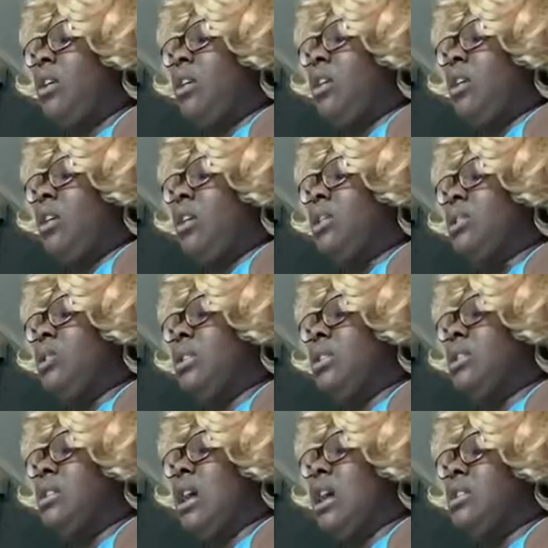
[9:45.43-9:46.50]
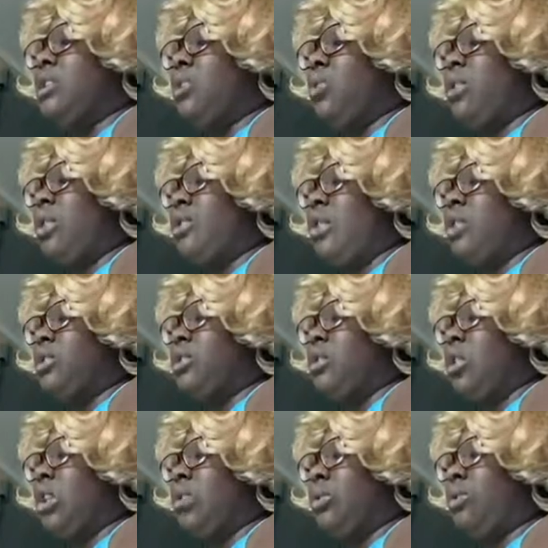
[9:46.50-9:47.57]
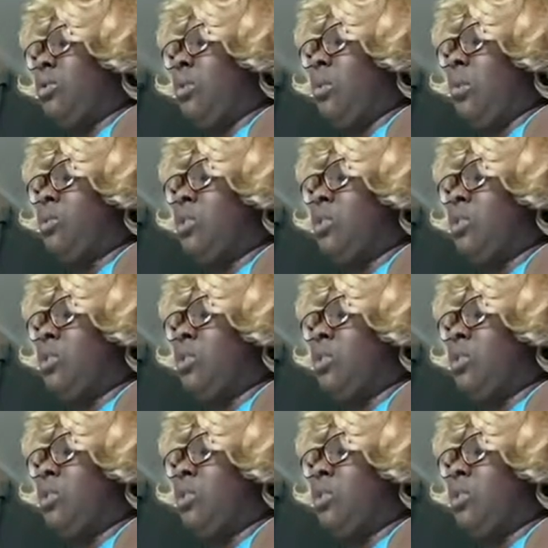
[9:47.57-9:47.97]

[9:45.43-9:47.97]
including the sad story of how the stars were formed